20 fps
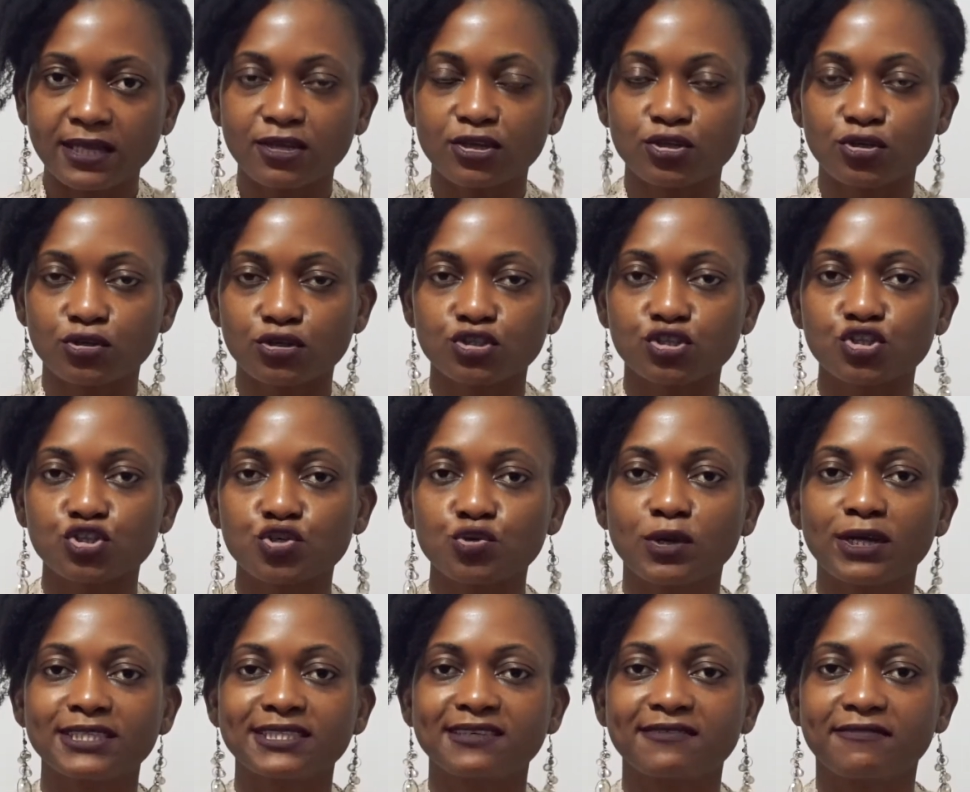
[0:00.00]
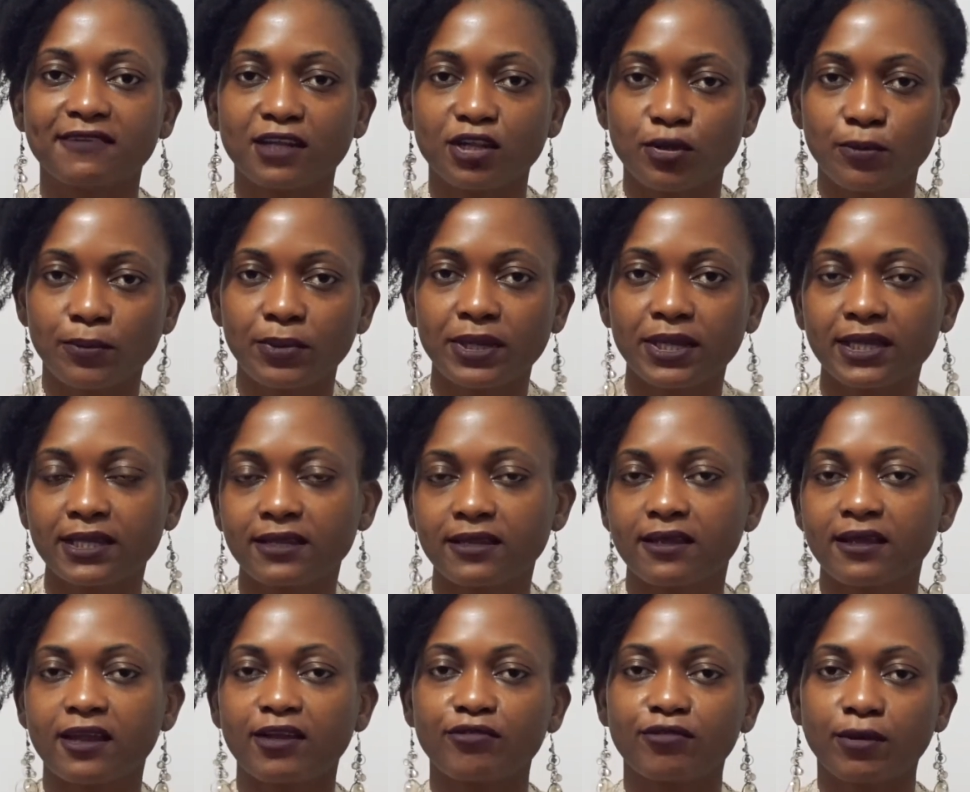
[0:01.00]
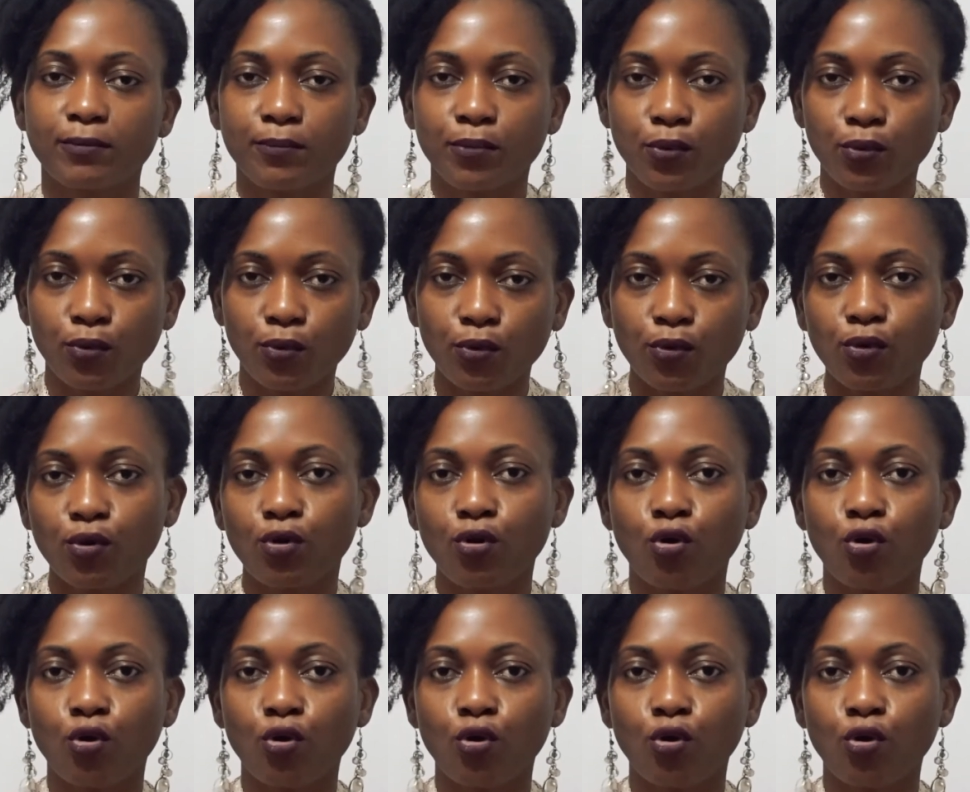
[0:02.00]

and also you are developing a rapport